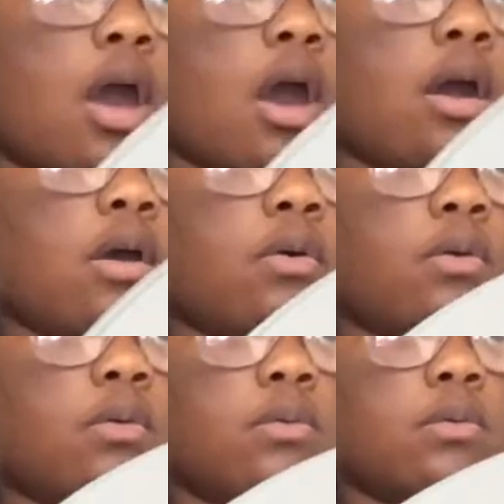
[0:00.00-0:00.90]
Oh, is
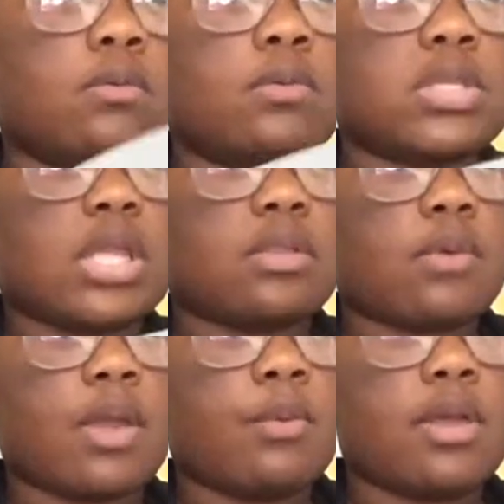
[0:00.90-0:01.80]
that the
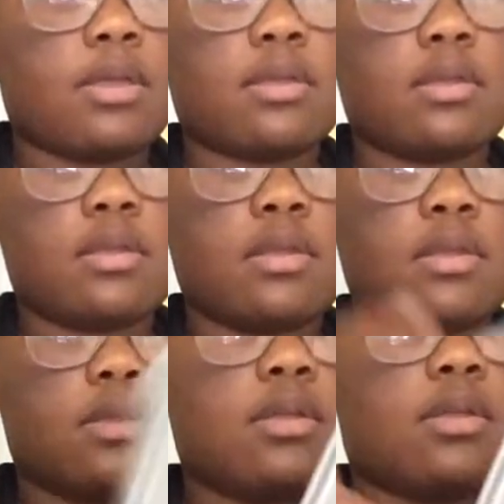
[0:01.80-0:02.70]
right word?
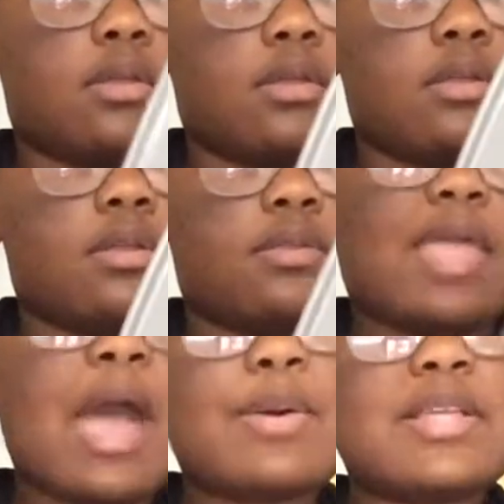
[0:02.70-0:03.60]

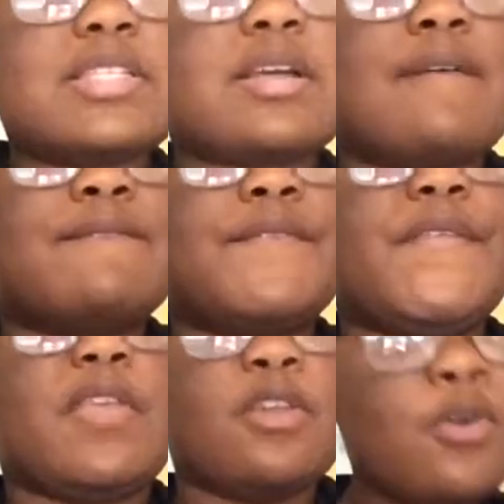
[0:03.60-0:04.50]
That was
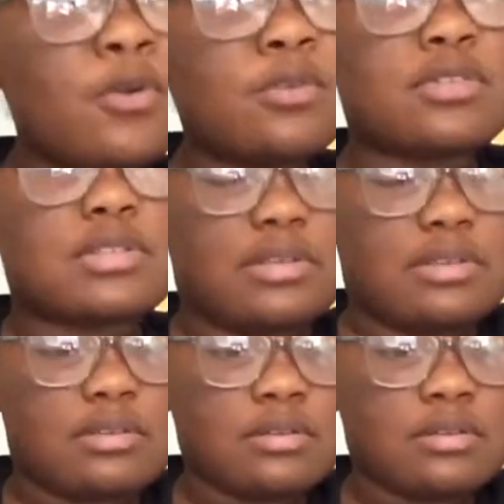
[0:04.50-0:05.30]
confusing.